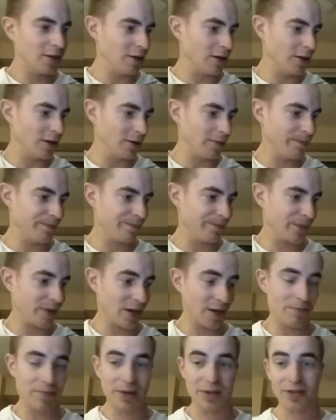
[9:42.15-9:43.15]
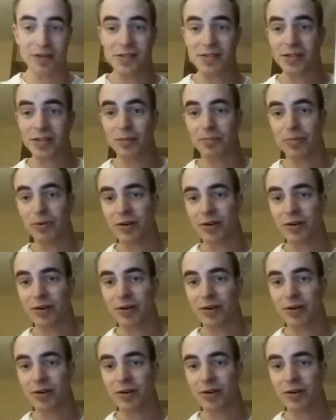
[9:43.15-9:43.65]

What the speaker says: I picked this up